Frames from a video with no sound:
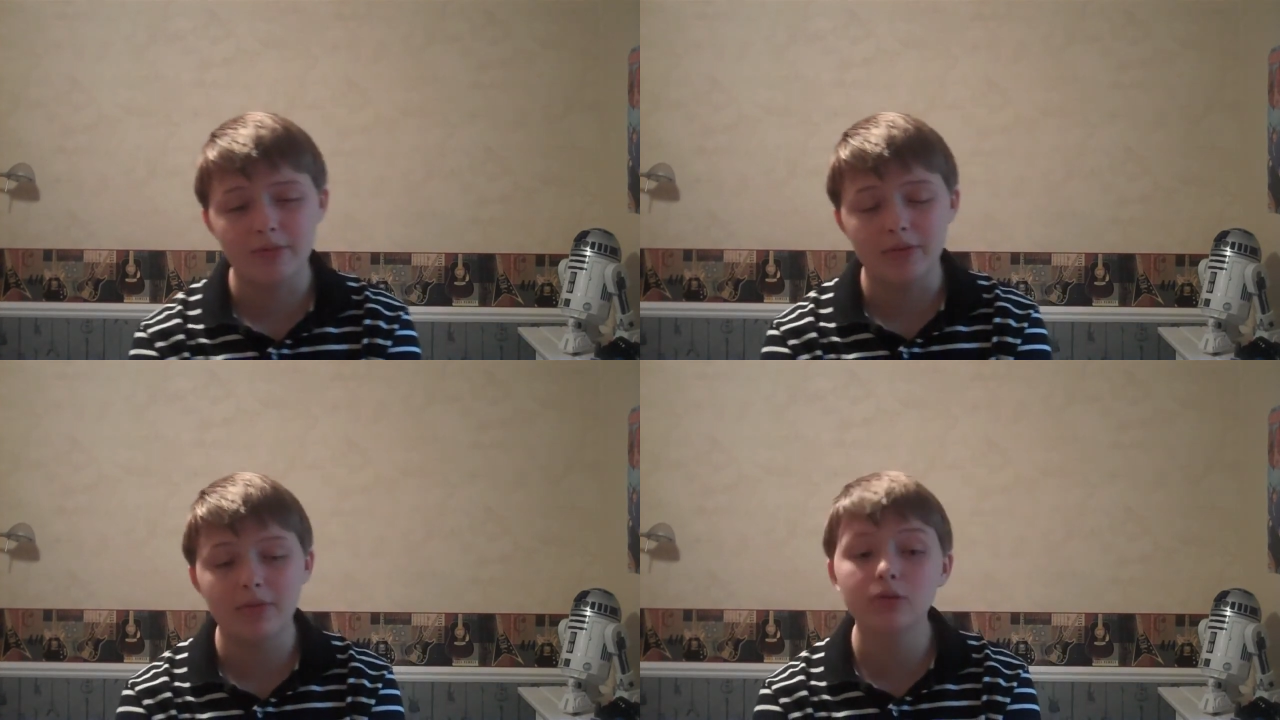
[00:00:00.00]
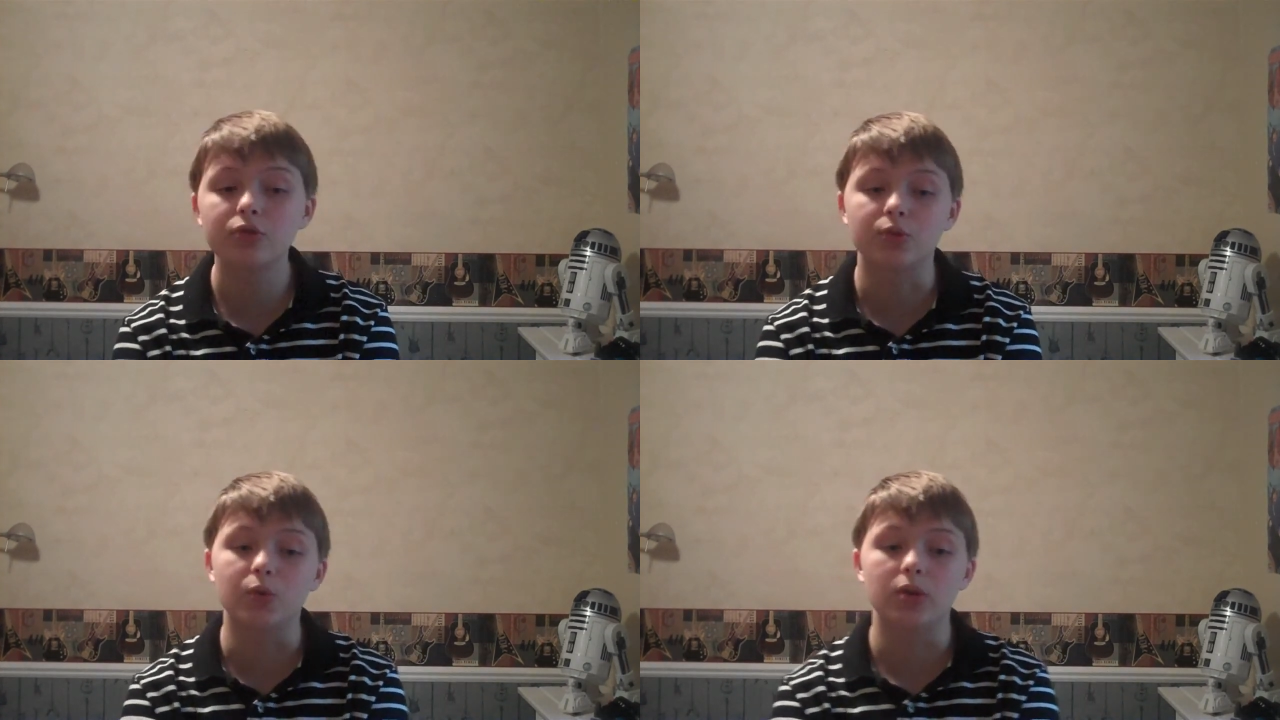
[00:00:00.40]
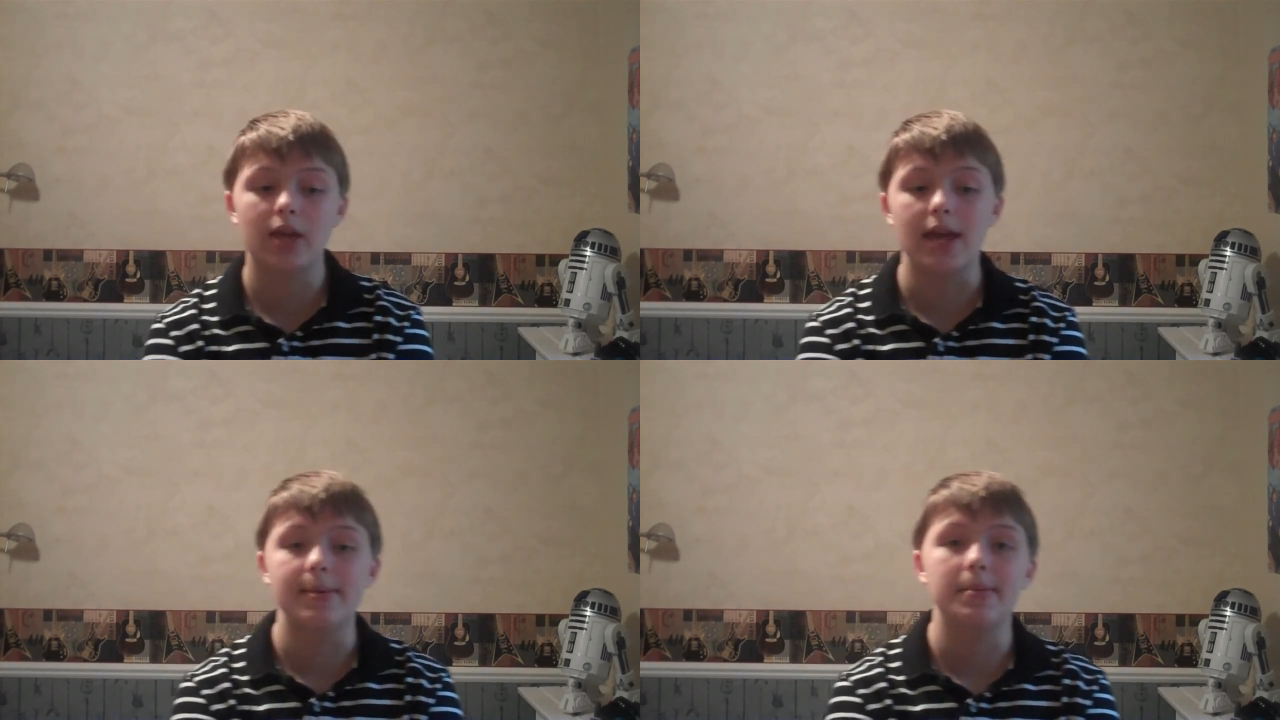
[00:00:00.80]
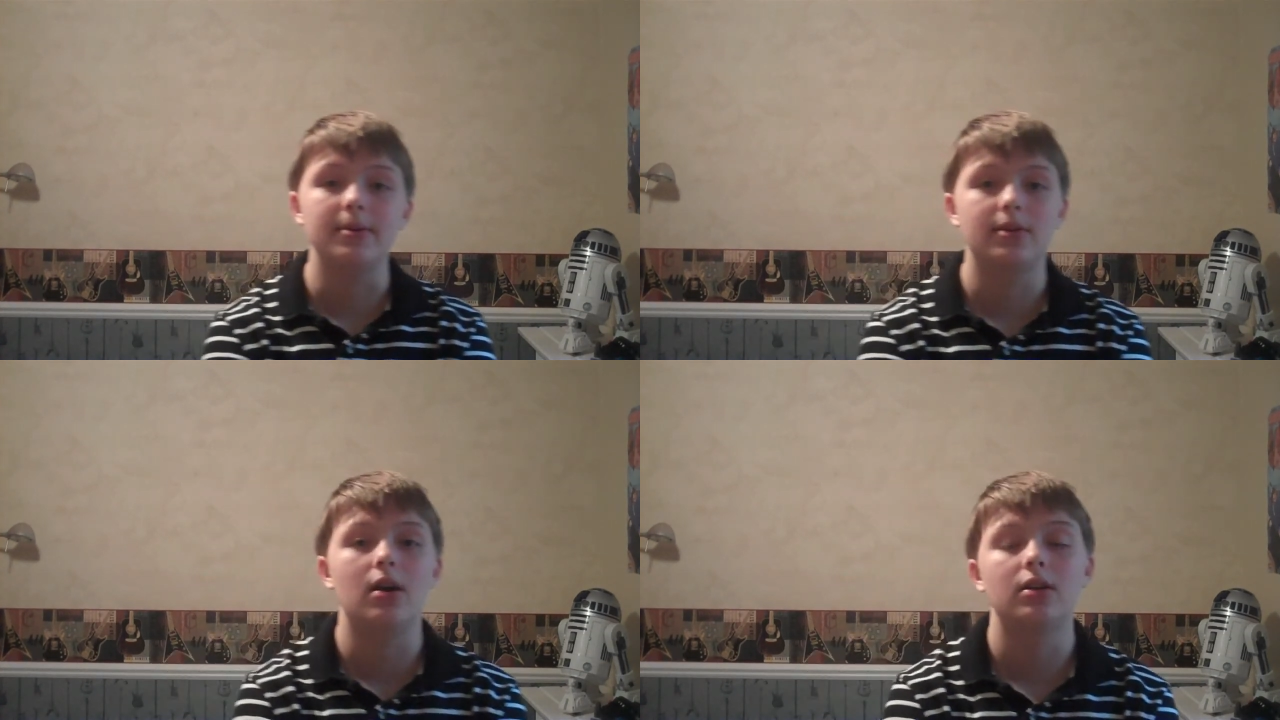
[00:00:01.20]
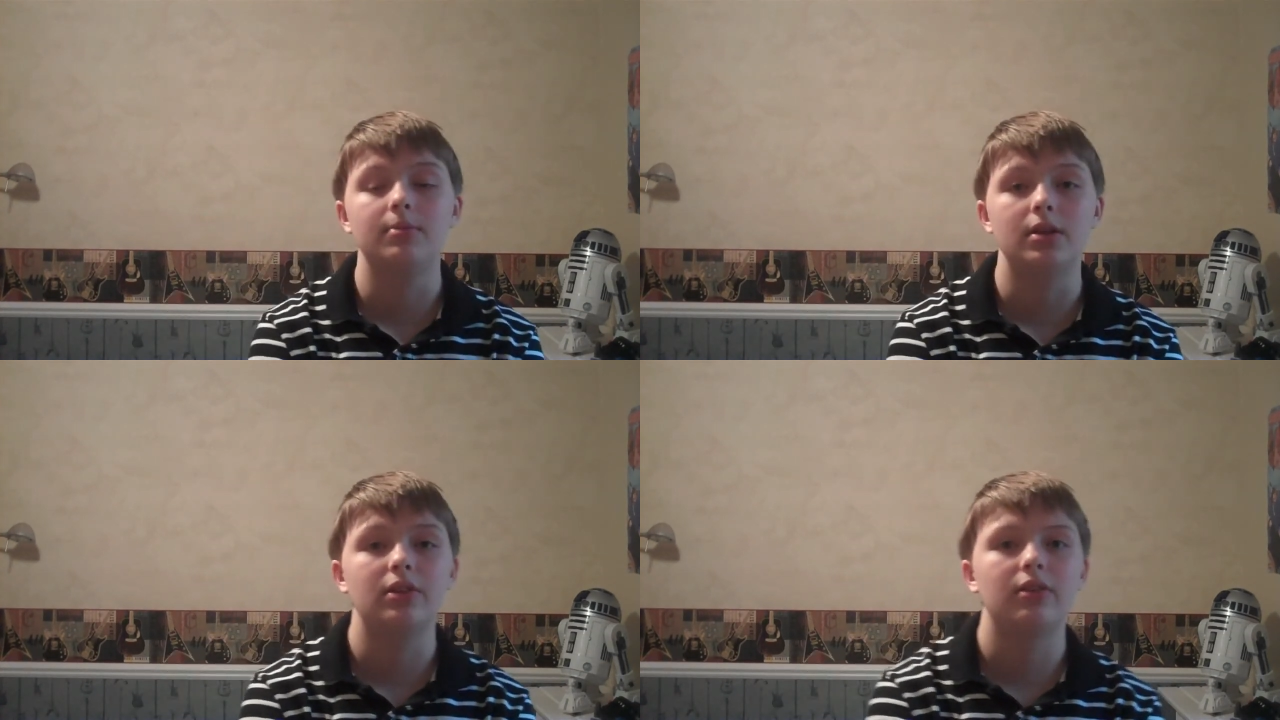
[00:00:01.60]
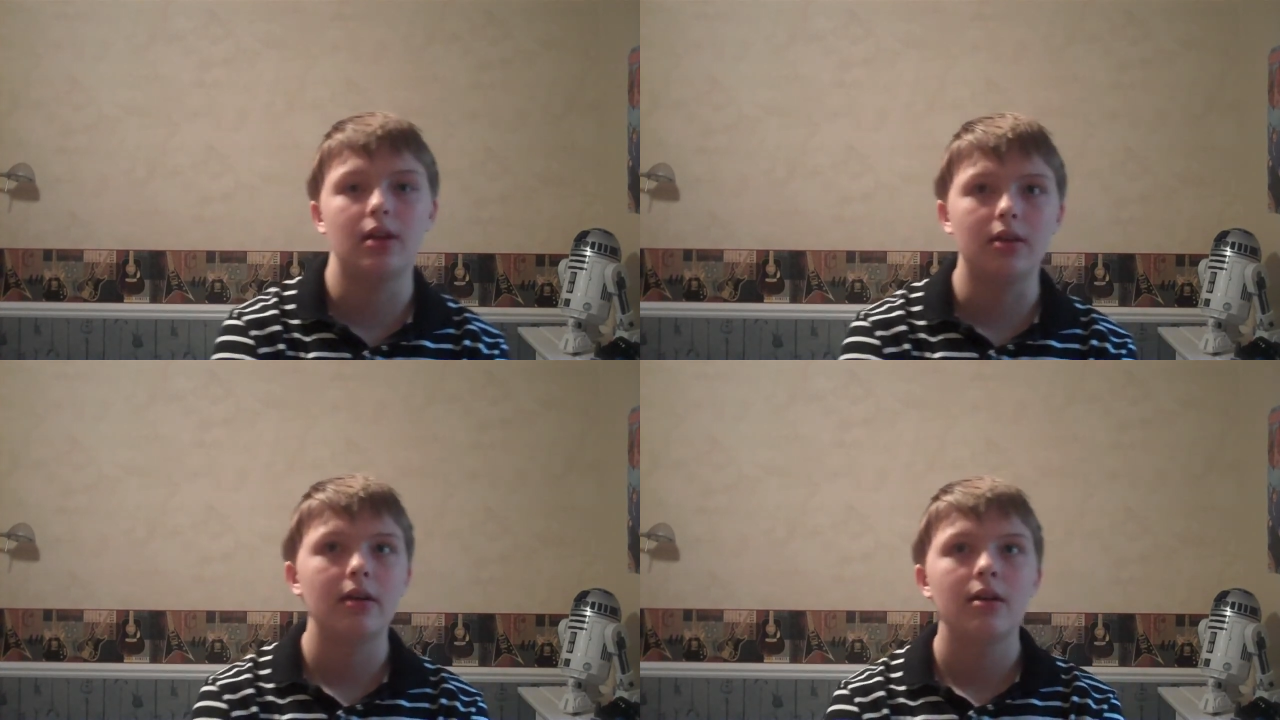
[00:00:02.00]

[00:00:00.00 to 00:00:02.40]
to middle school came up and talked to me and said